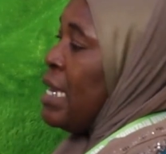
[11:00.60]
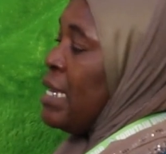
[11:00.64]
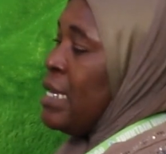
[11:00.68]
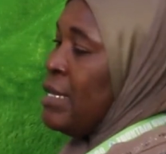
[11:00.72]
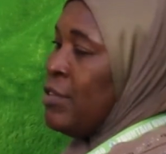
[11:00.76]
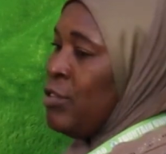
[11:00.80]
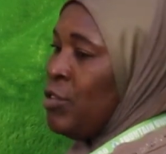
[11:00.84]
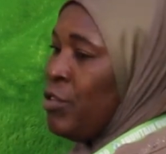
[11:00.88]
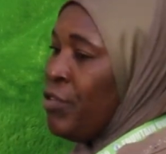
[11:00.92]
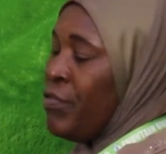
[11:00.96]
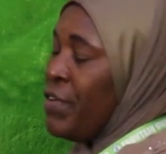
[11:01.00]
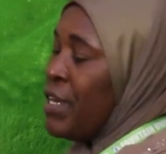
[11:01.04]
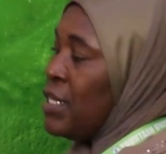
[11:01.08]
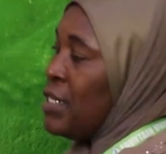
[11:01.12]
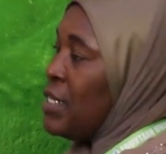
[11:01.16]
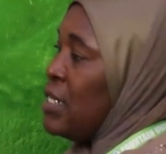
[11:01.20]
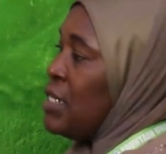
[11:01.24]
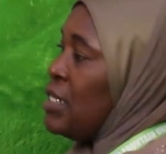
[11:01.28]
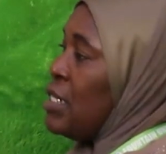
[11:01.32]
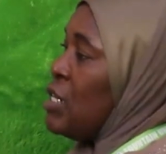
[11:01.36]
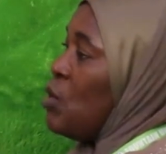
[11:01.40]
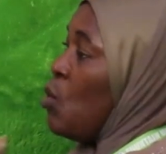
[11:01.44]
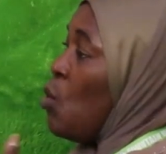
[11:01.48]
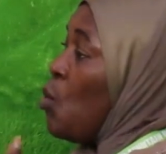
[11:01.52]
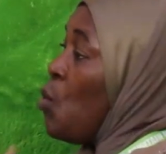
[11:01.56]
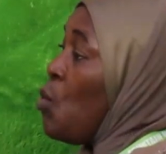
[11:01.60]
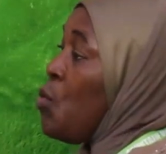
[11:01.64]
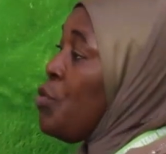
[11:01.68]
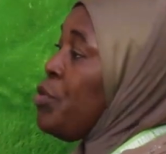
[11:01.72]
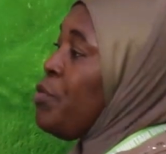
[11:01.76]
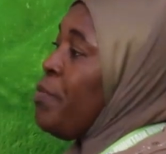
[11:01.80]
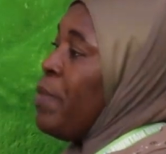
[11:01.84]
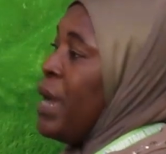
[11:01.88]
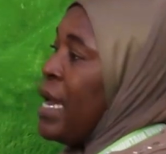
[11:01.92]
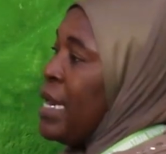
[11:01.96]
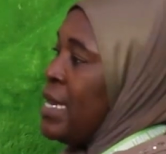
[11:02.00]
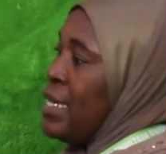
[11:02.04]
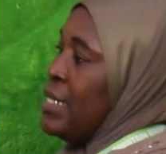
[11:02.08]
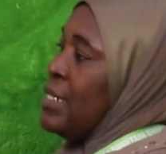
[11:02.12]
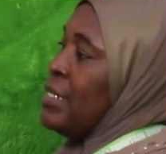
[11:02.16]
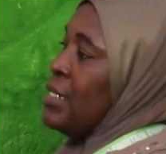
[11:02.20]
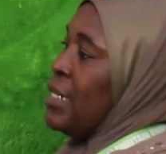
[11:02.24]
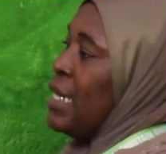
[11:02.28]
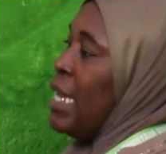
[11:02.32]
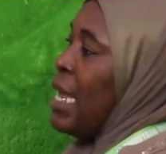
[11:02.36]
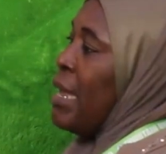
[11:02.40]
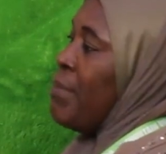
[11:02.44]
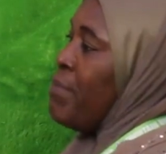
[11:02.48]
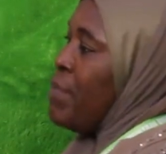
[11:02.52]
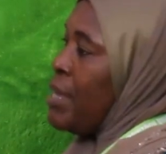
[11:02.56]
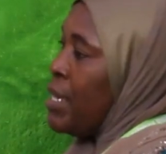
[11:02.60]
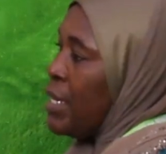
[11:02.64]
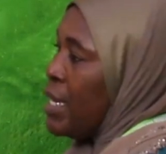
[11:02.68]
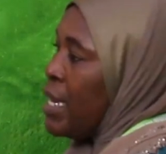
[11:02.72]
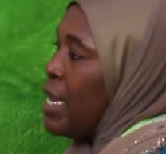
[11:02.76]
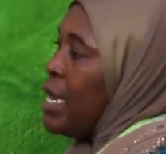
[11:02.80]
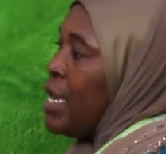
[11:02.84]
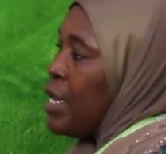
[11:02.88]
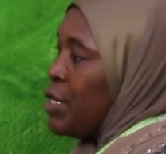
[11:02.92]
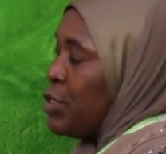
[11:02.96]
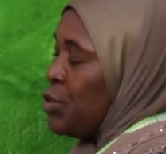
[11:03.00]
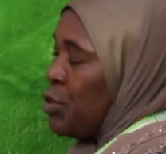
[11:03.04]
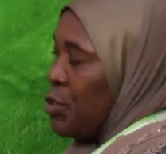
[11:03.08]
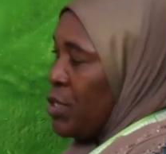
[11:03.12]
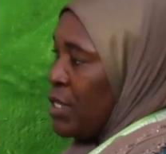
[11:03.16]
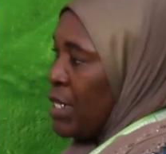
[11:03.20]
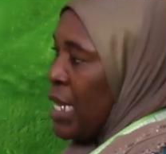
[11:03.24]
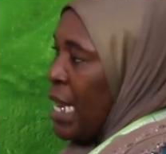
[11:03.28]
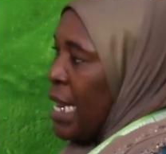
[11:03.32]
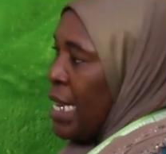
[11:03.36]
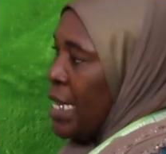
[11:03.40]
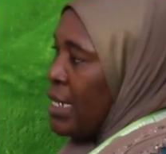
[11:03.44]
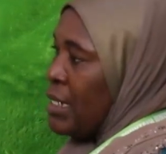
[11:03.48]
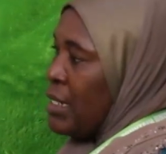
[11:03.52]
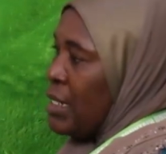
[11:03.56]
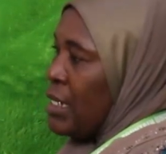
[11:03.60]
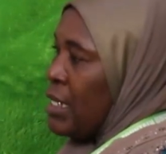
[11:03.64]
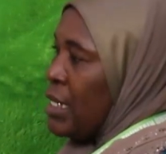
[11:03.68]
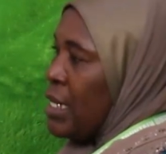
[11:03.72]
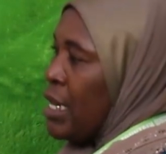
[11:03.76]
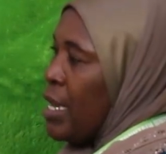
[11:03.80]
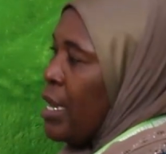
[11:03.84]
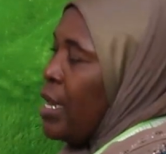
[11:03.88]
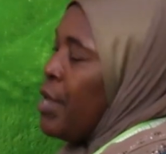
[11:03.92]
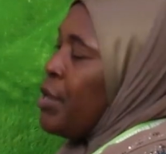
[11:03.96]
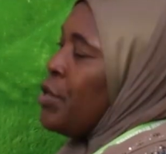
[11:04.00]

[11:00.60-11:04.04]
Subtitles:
university owned by an Islamic society.